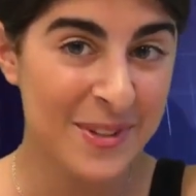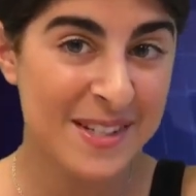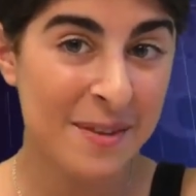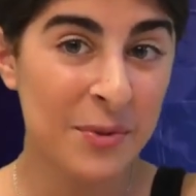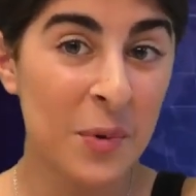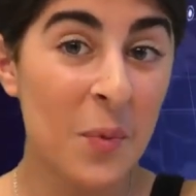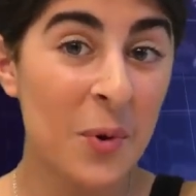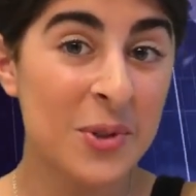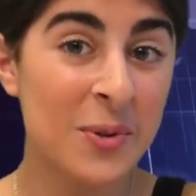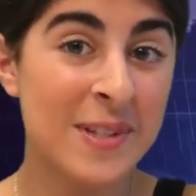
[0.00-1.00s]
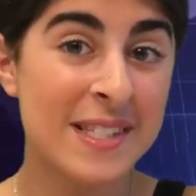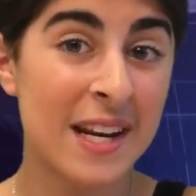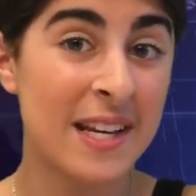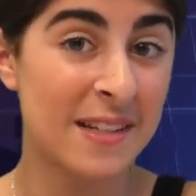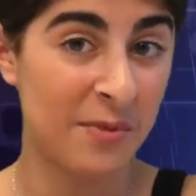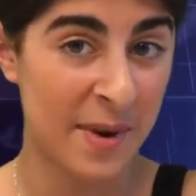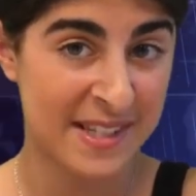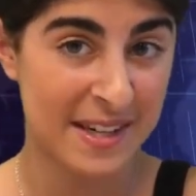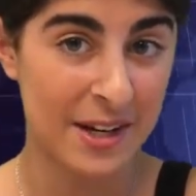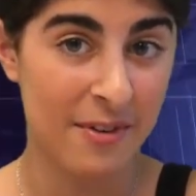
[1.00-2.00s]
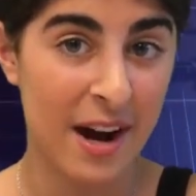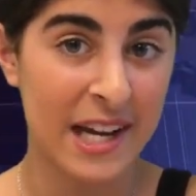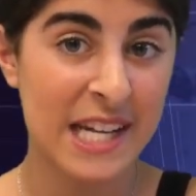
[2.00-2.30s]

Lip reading: several war-torn cities of Western Iraq